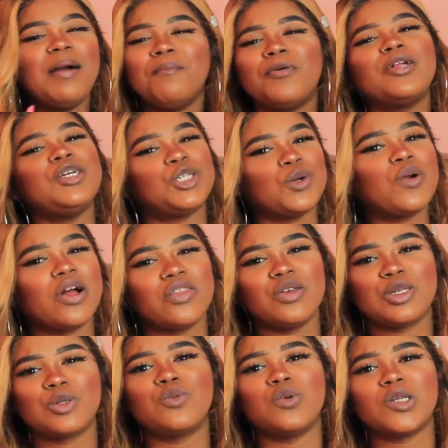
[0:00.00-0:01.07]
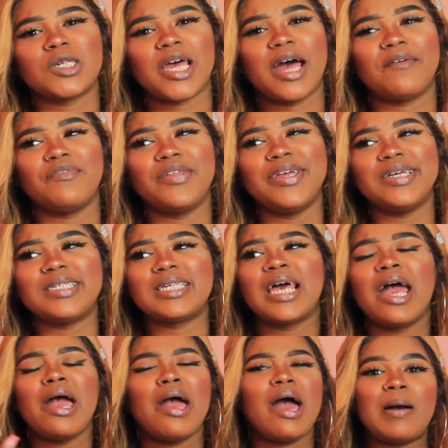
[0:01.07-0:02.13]
I'm pretty sure other schools have this.
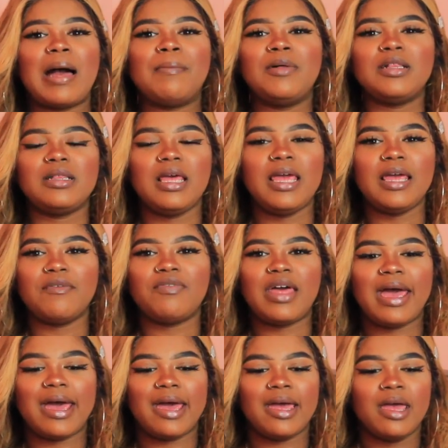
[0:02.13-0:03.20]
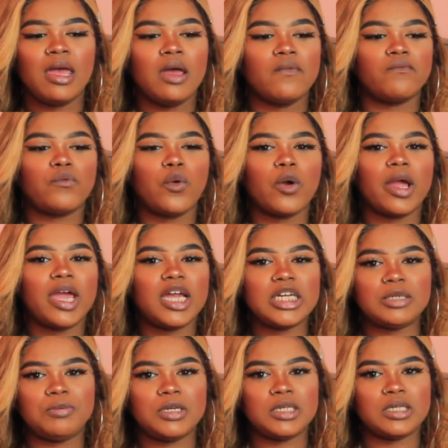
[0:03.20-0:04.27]
I believe that for
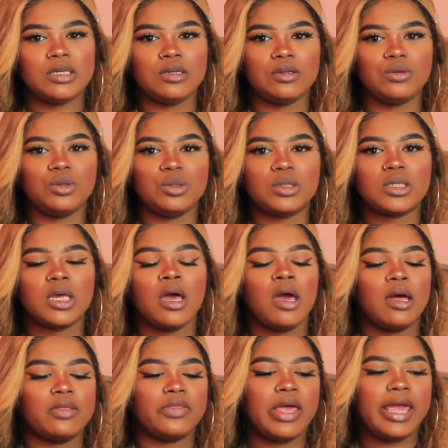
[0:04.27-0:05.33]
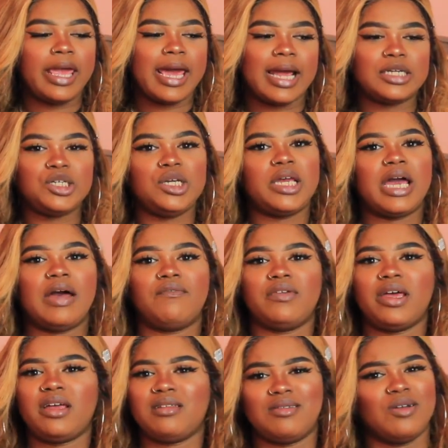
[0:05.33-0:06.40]
HBCUs they actually have
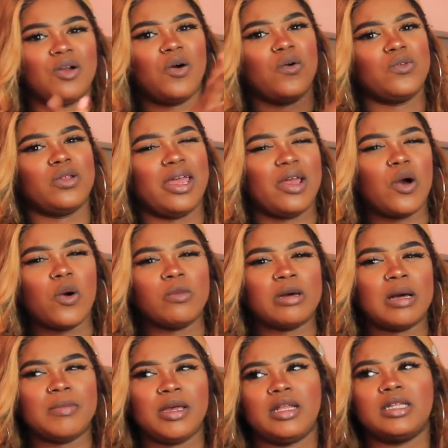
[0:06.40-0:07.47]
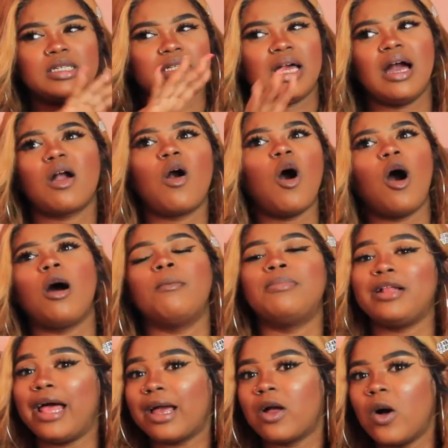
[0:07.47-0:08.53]
like their own like homecoming, and it's not called
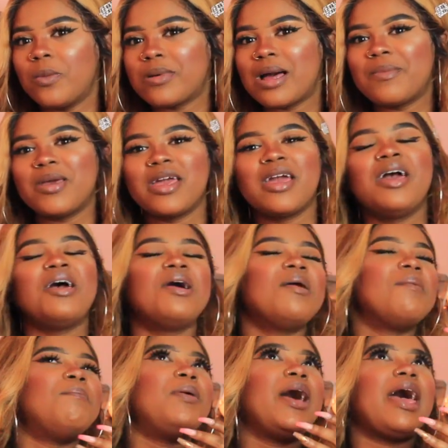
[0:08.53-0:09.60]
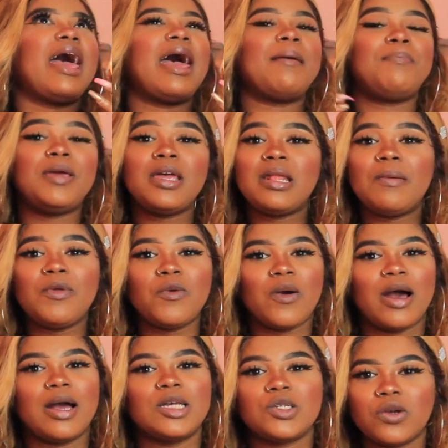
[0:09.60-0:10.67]
Black Homecoming. But at
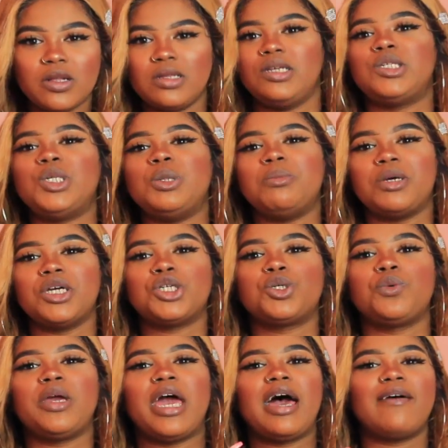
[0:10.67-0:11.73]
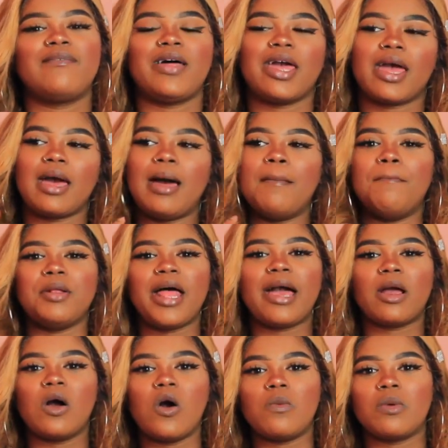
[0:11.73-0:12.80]
PWIs, or at least UMich, we have like a
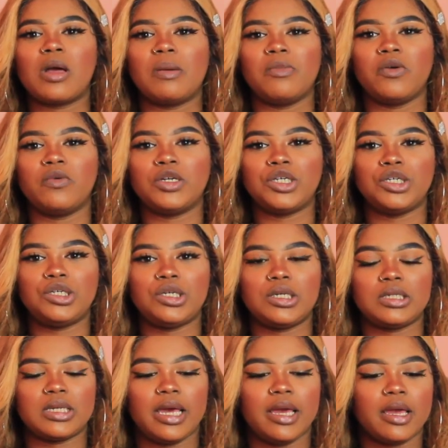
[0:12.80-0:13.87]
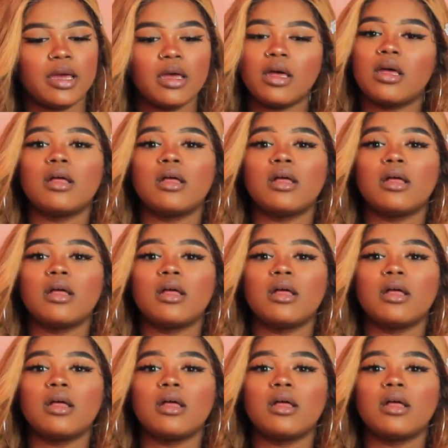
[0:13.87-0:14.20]
Black Homecoming, which is just like